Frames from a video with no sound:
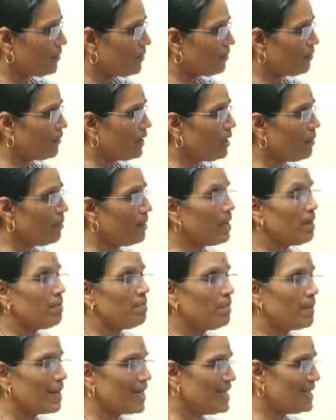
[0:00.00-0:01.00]
will be
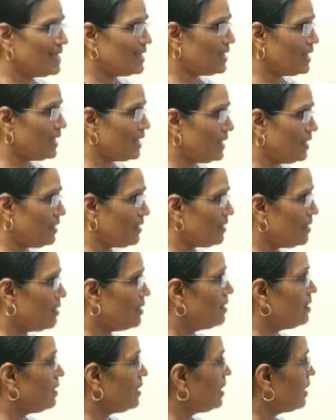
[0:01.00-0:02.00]
present
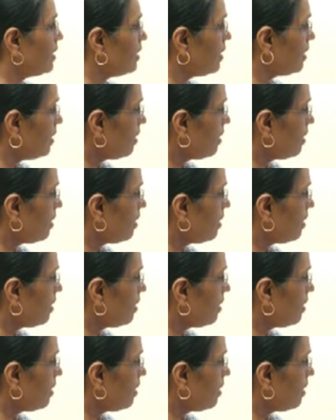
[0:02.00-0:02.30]
in